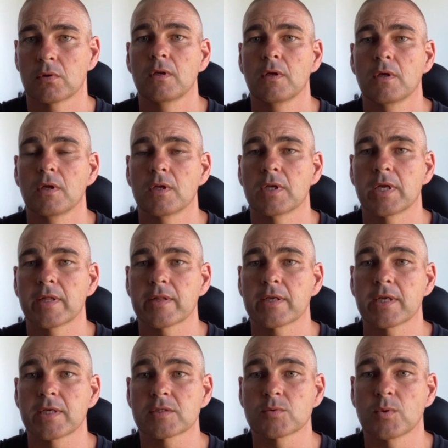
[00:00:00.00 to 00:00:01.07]
Now the
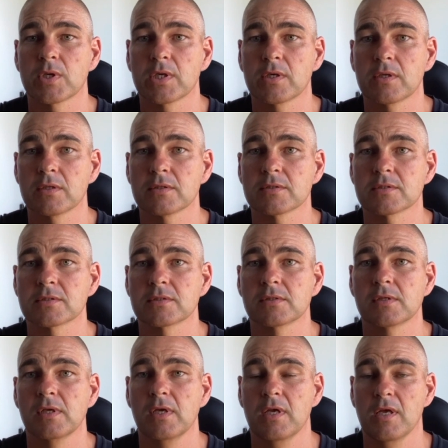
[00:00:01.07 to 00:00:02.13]
next one
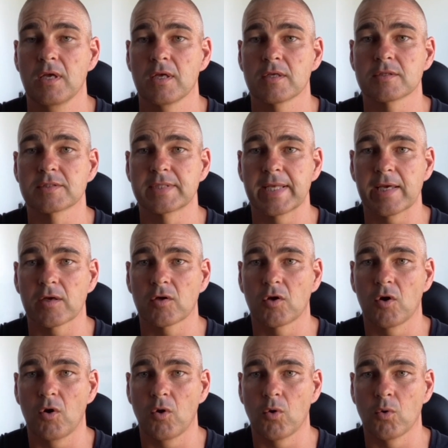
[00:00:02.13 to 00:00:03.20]
is that
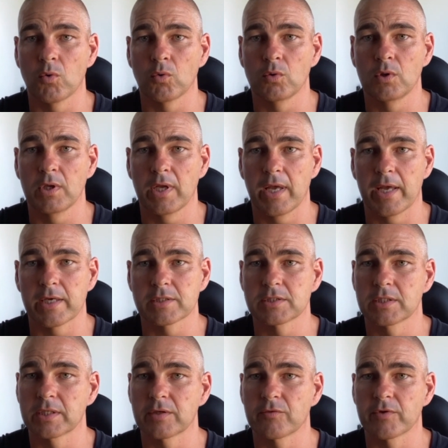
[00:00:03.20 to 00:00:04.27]
goal
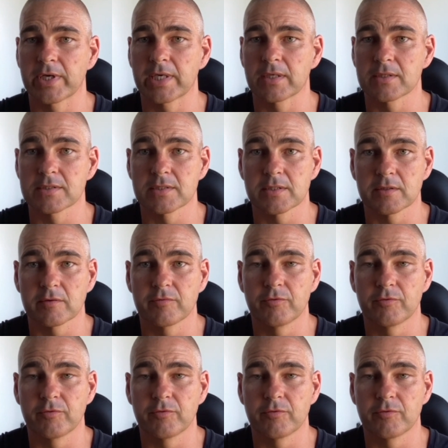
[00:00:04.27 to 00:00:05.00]
actually realistic for